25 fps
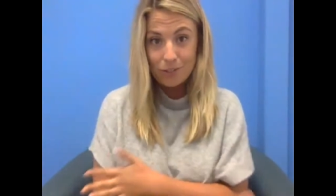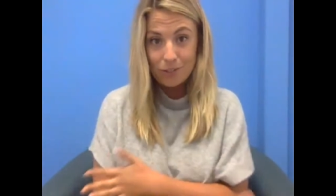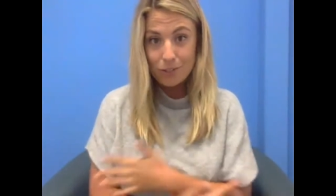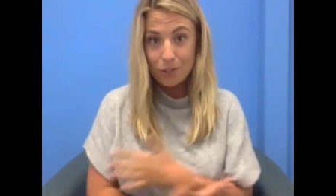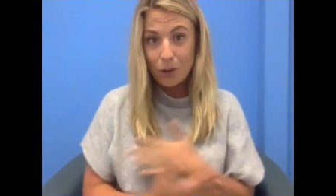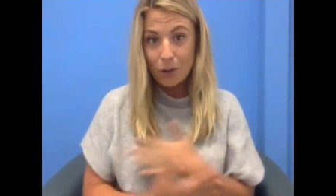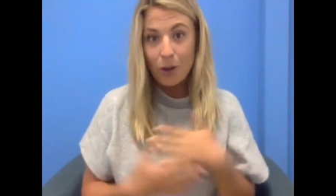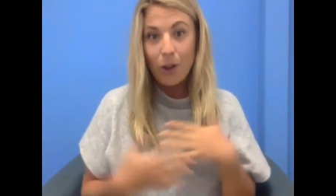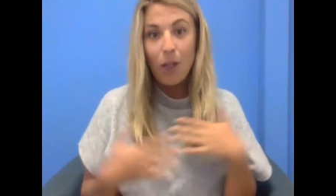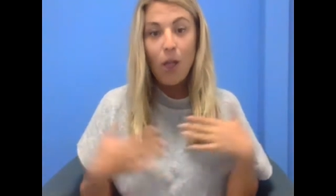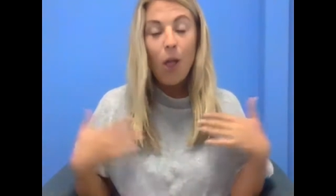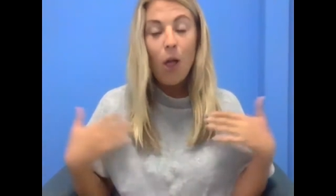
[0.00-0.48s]

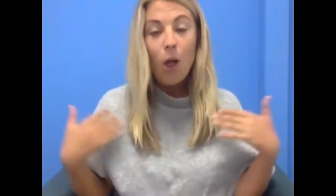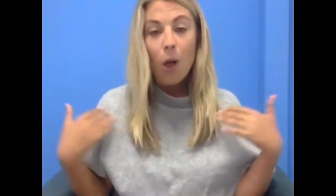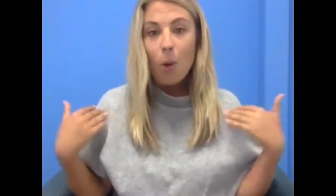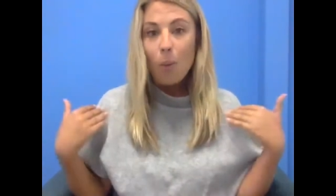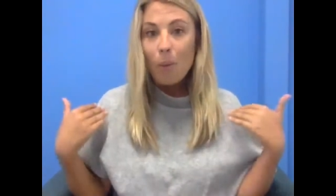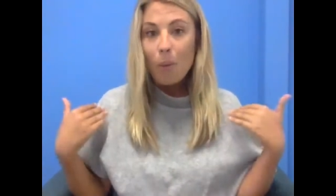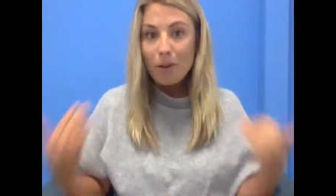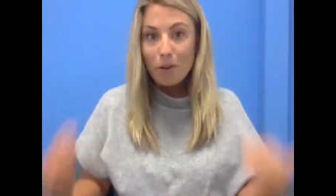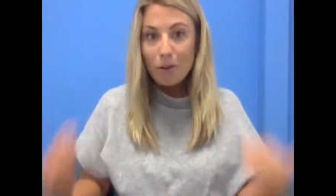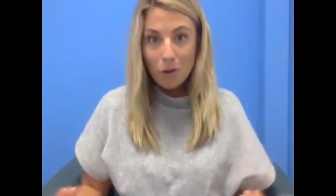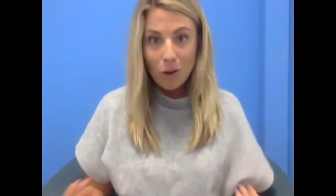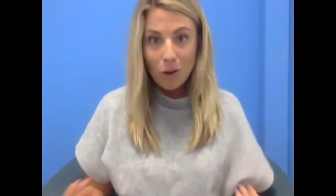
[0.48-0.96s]
So
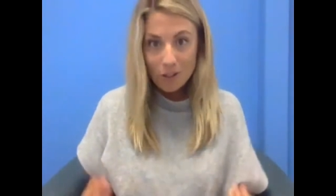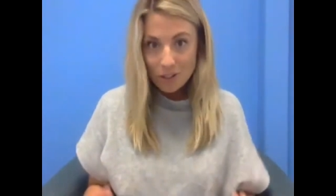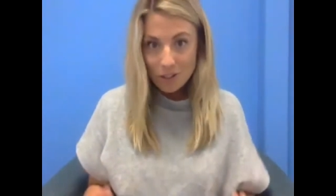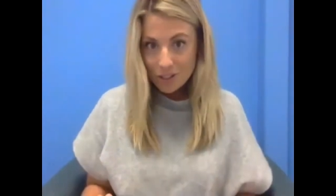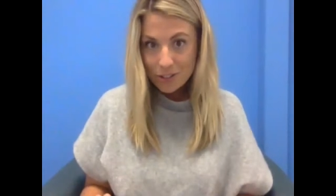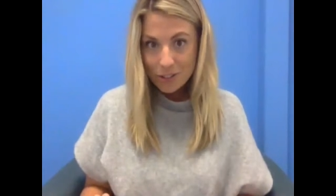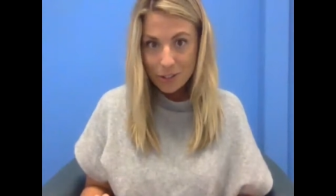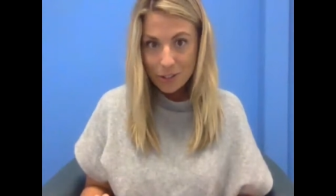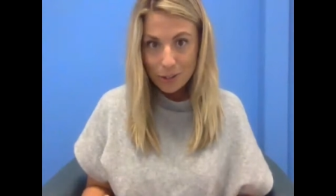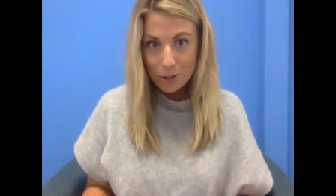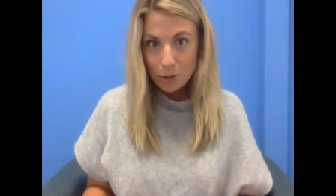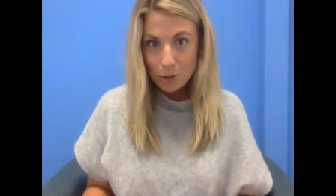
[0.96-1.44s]
we're not
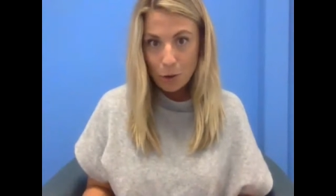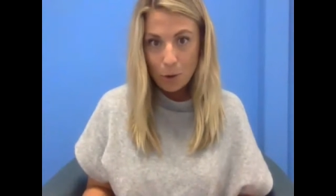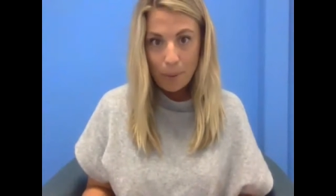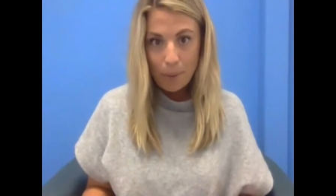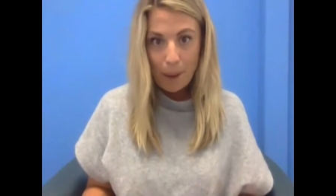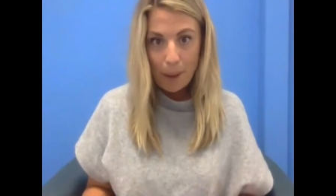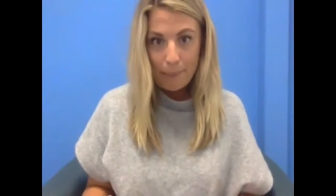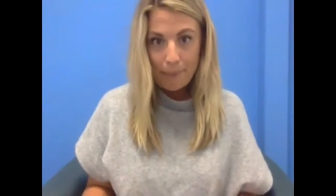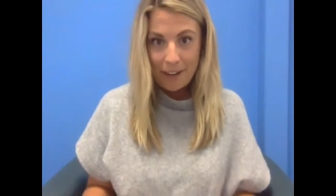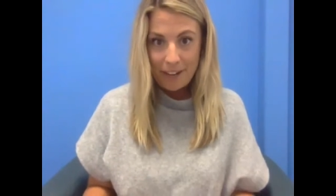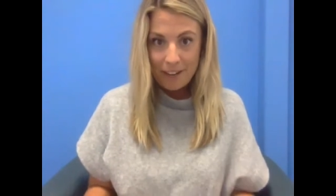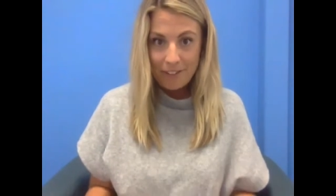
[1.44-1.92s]
just going to talk
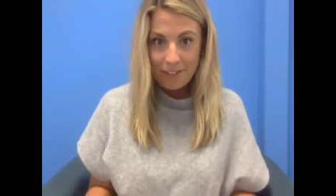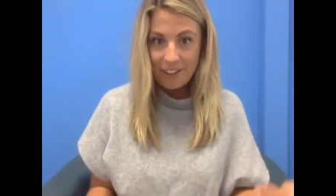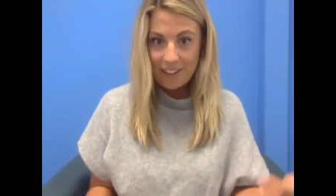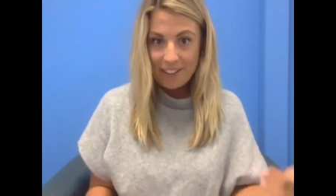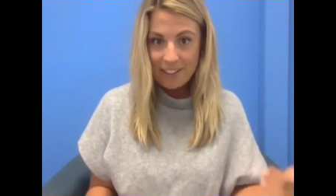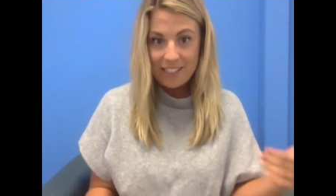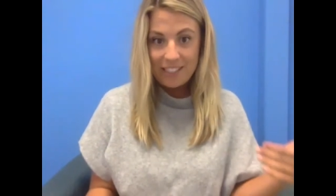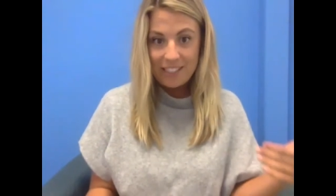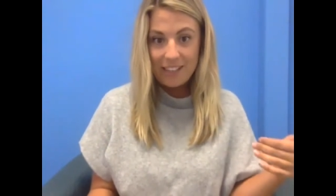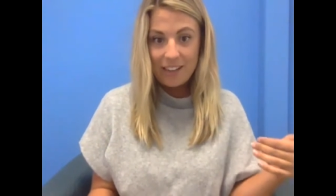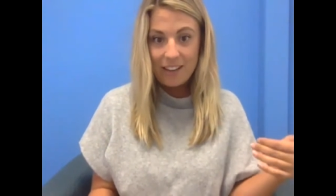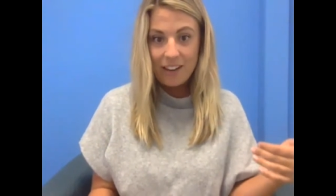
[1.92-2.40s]
about manifestation
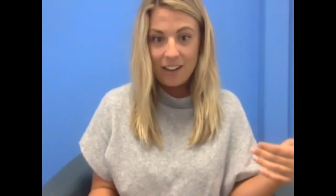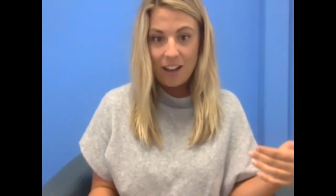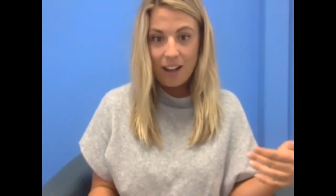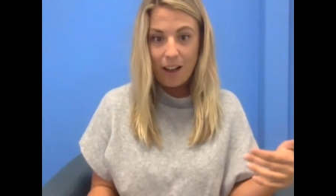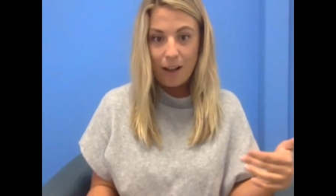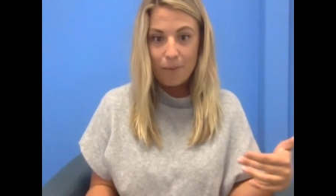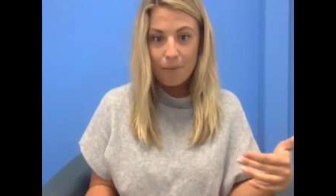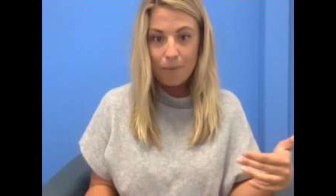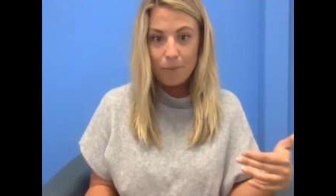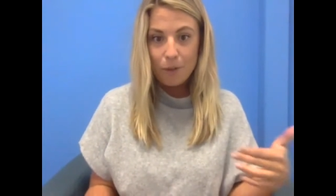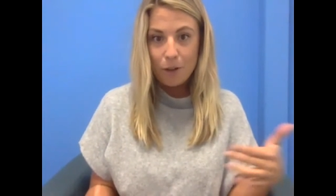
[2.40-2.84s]
manifesting, um,